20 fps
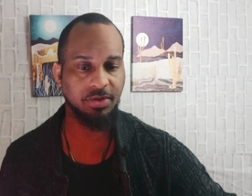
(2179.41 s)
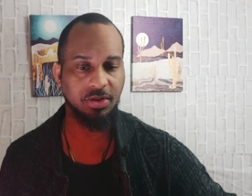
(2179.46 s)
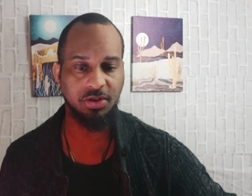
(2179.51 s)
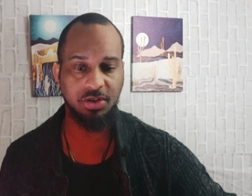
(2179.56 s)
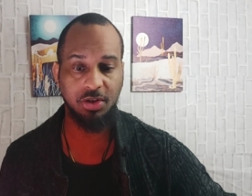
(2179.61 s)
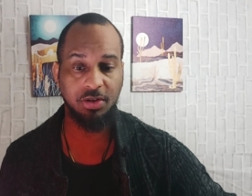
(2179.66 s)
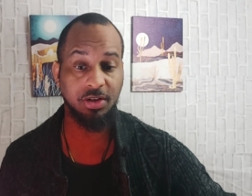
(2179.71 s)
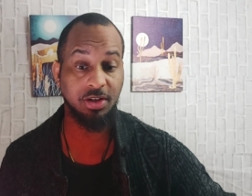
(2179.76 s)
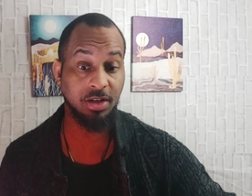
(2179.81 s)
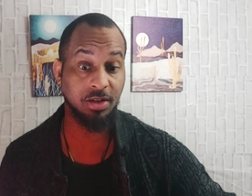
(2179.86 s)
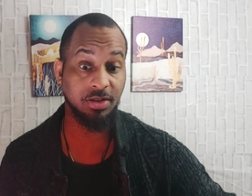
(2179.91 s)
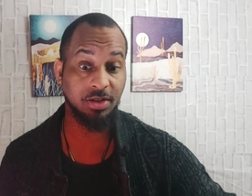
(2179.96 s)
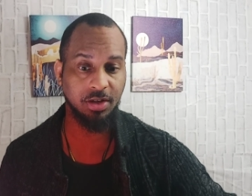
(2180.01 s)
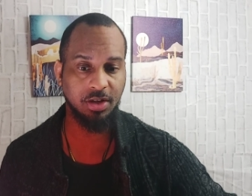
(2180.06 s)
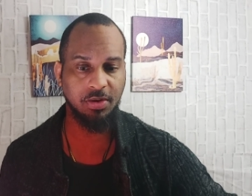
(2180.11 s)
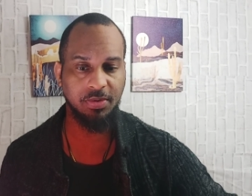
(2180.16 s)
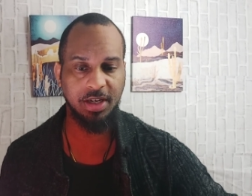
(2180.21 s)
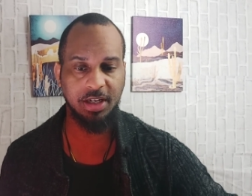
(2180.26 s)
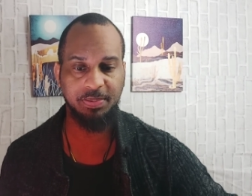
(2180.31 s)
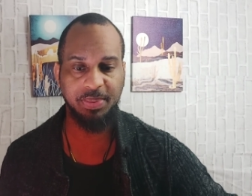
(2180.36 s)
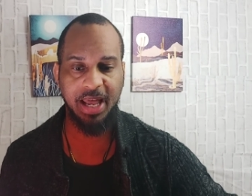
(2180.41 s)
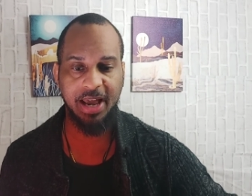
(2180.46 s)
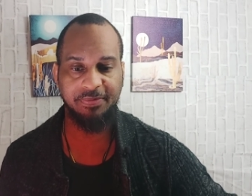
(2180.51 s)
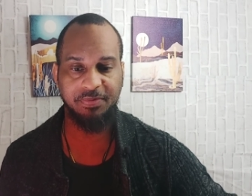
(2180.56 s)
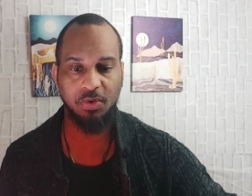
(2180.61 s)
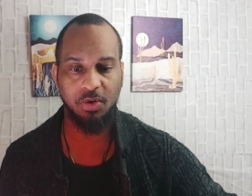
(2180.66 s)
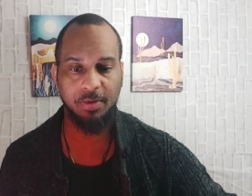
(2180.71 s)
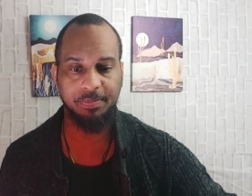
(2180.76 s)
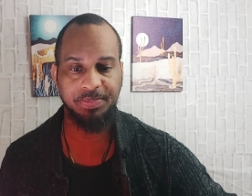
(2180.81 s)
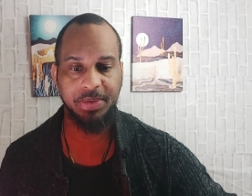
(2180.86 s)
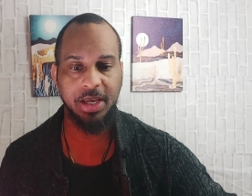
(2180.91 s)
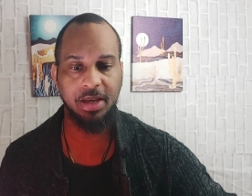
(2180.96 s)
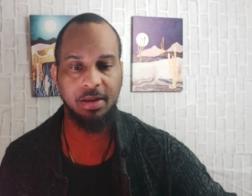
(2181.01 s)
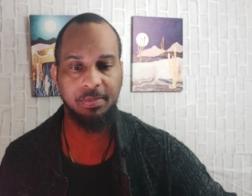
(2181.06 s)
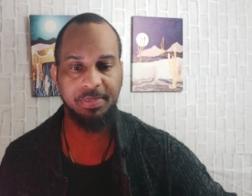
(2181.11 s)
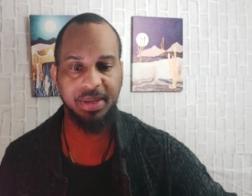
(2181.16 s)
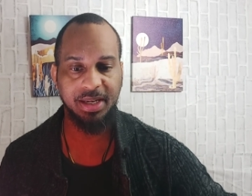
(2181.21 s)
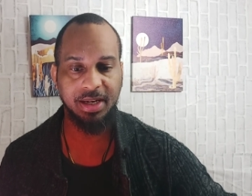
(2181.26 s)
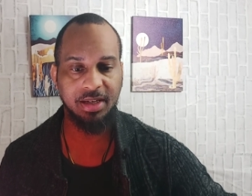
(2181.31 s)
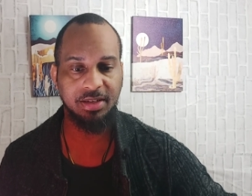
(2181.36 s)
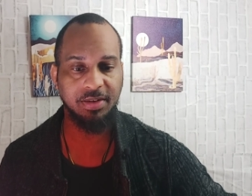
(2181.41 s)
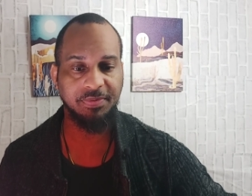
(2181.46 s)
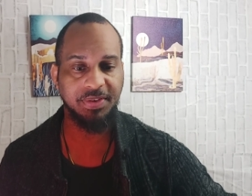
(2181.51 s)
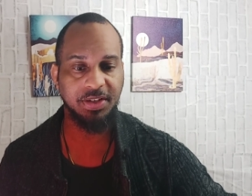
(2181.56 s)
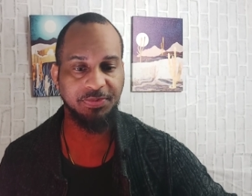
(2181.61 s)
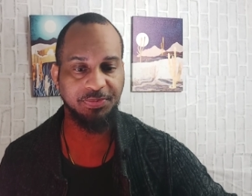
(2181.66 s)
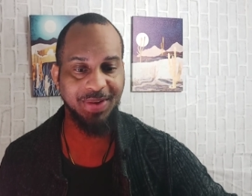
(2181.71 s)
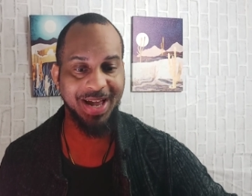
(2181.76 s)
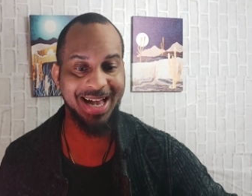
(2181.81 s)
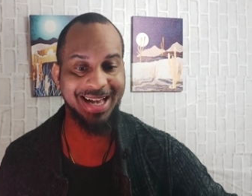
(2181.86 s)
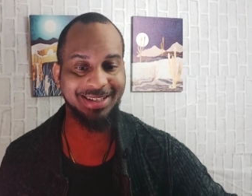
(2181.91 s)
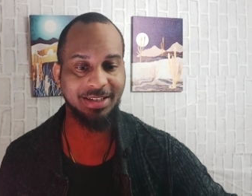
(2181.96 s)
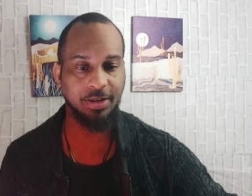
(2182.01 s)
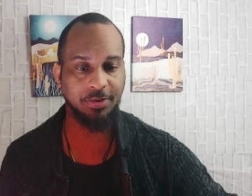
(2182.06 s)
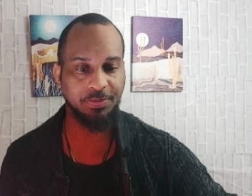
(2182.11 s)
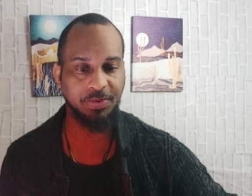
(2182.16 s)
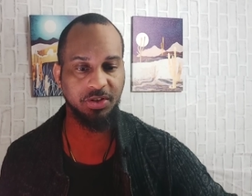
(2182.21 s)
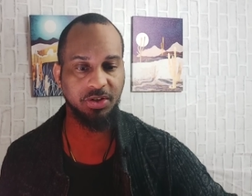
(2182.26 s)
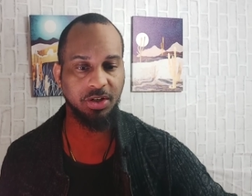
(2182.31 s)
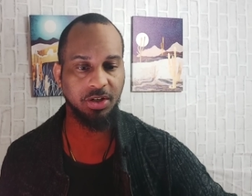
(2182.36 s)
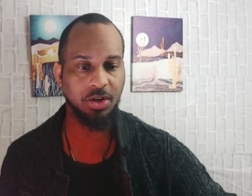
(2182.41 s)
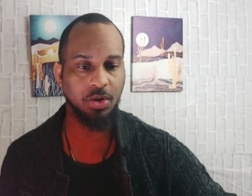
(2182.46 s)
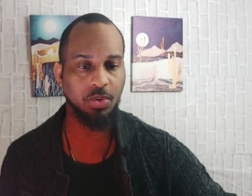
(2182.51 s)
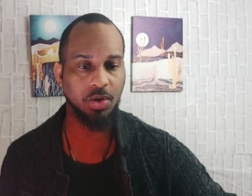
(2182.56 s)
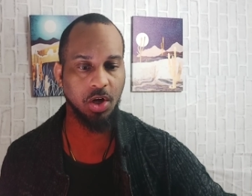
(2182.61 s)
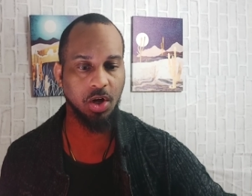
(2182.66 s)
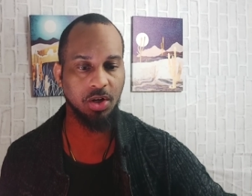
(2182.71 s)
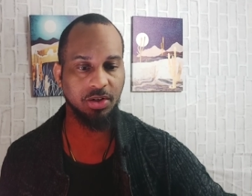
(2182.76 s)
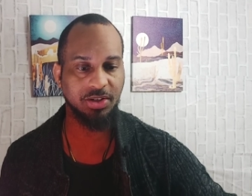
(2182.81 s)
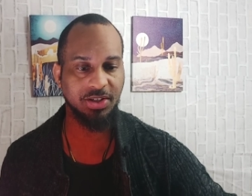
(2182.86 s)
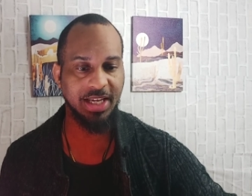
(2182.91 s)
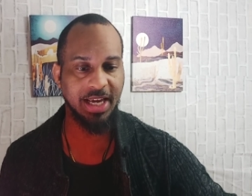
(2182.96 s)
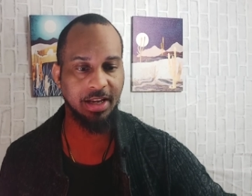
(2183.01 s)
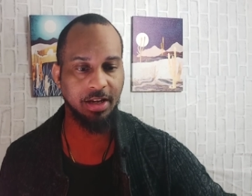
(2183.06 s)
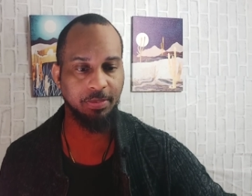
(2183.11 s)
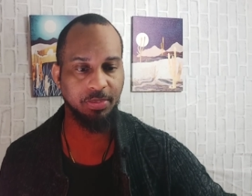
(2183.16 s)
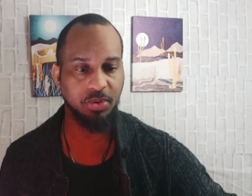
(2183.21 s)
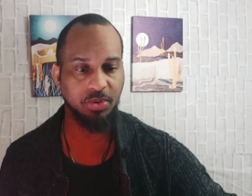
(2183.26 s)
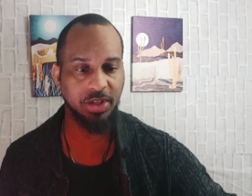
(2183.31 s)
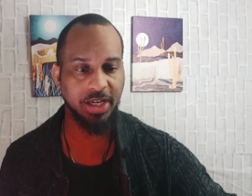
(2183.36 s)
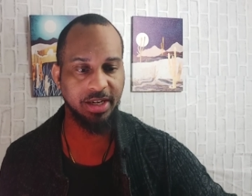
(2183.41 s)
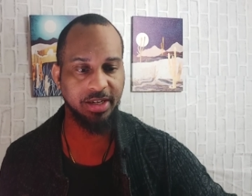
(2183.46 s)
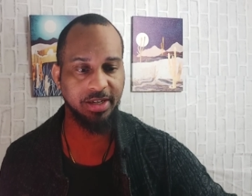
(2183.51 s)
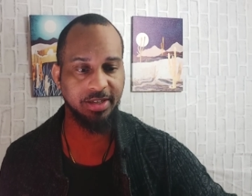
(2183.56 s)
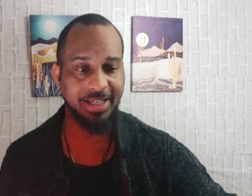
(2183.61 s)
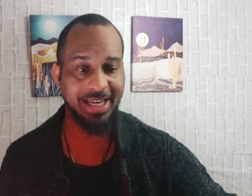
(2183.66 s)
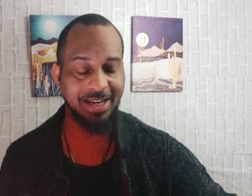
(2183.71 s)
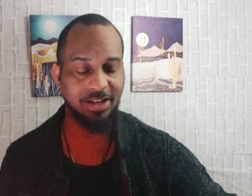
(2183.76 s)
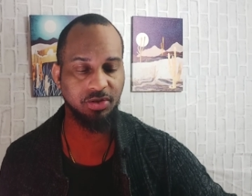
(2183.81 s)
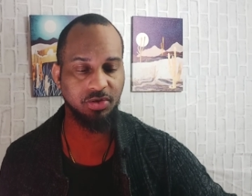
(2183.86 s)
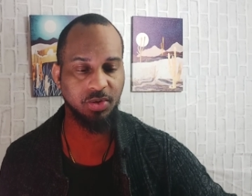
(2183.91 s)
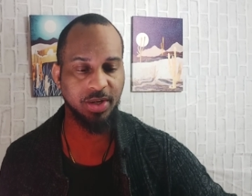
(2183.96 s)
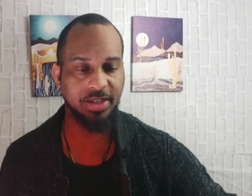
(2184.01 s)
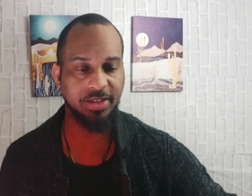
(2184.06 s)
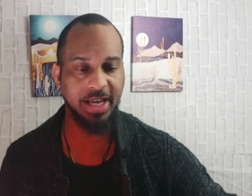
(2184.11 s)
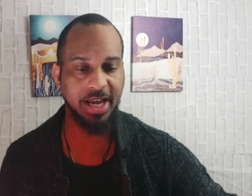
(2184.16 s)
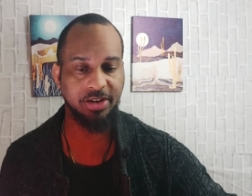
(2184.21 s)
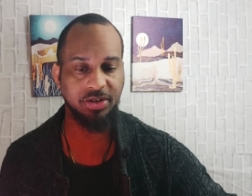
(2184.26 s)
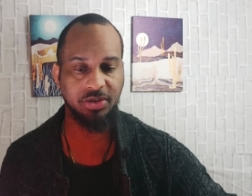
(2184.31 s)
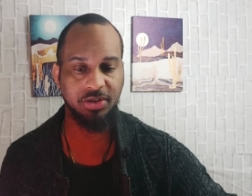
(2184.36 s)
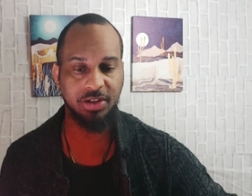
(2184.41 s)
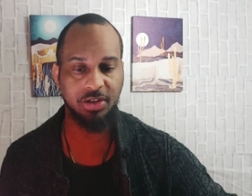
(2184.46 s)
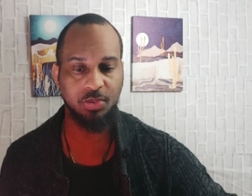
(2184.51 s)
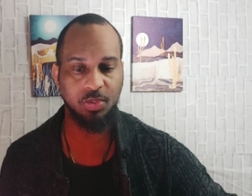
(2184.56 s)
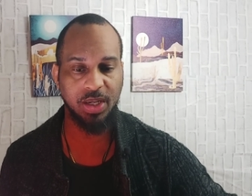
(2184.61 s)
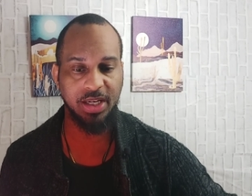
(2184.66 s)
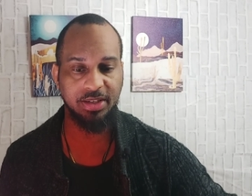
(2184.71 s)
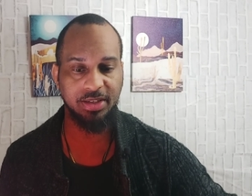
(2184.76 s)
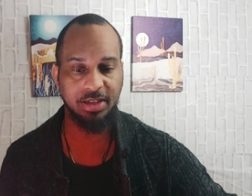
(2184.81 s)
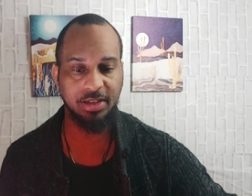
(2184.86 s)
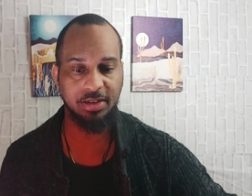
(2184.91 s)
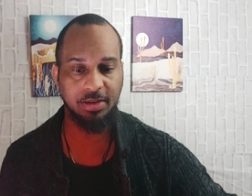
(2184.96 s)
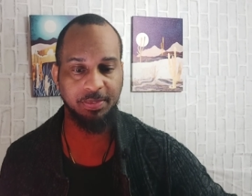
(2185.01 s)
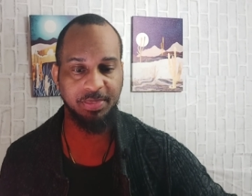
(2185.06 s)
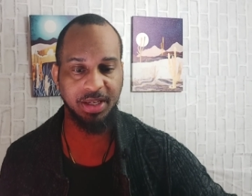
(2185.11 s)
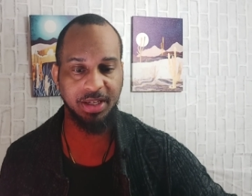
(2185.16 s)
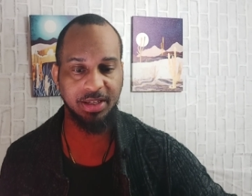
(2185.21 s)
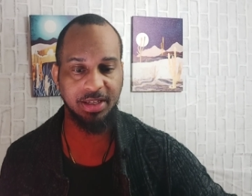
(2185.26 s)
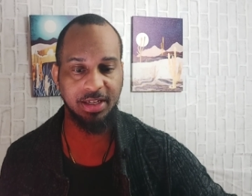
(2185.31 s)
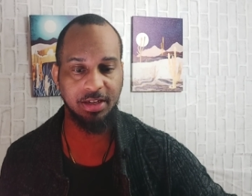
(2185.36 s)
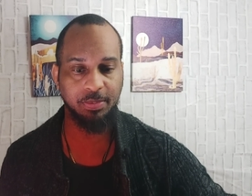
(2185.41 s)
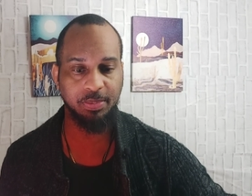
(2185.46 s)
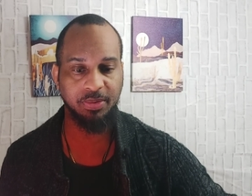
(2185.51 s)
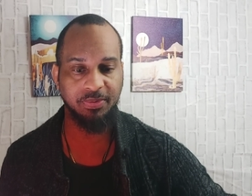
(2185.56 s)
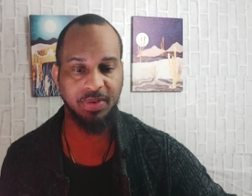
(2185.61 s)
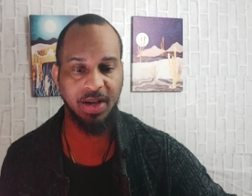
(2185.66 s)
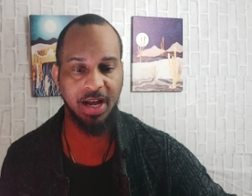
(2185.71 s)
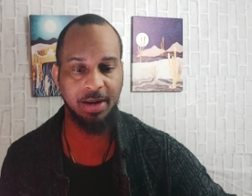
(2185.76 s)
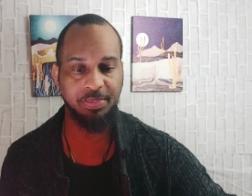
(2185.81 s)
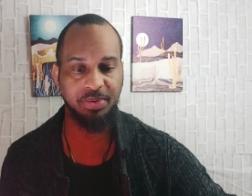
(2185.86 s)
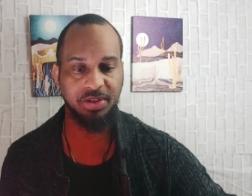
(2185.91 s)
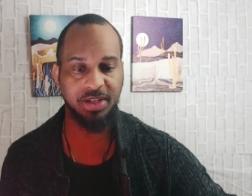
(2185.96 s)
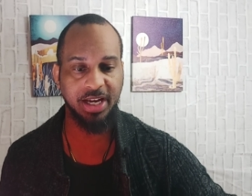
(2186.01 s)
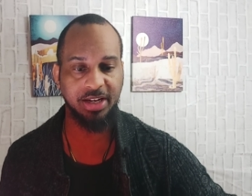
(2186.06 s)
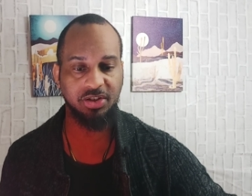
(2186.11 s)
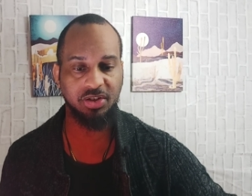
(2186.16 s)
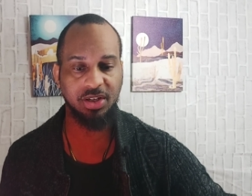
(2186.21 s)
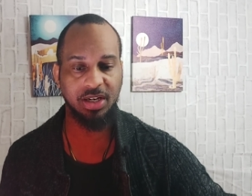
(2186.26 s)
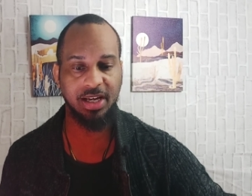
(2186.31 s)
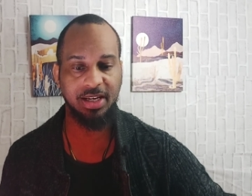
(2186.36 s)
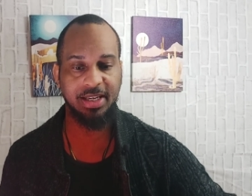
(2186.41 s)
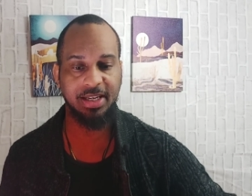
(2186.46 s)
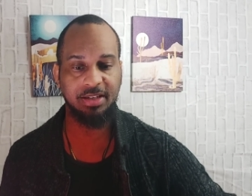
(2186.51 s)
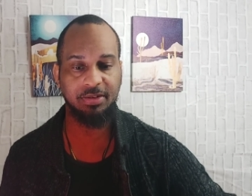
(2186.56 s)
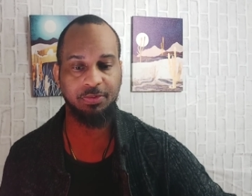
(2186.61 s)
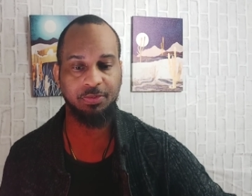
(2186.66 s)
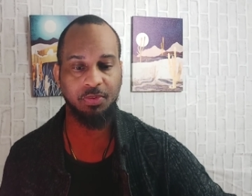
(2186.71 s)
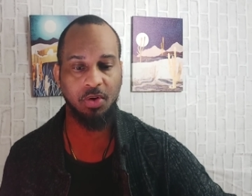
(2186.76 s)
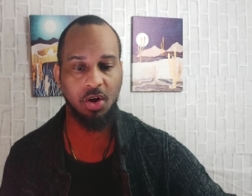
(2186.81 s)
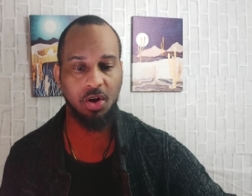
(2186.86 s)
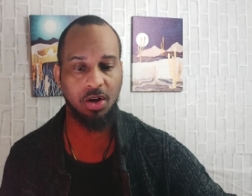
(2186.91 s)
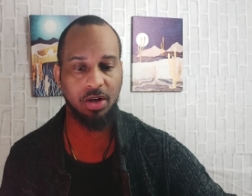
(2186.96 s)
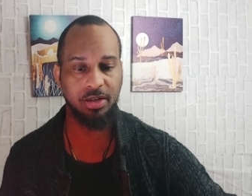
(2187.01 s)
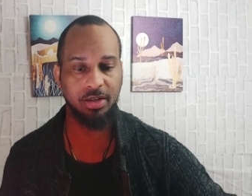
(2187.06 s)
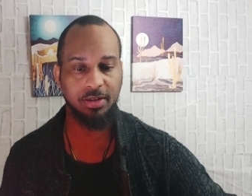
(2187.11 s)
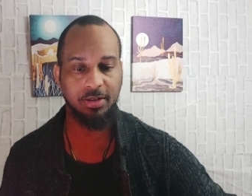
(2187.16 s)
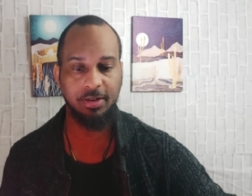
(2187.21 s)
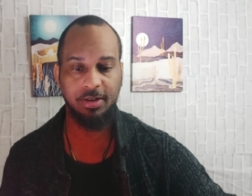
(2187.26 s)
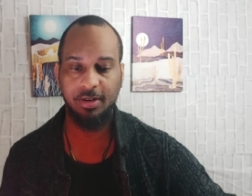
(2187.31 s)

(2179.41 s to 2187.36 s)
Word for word: securities platform because of its fast, efficient, low cost, scalable data, data transactions, as well as its ability to provide protection against fraud.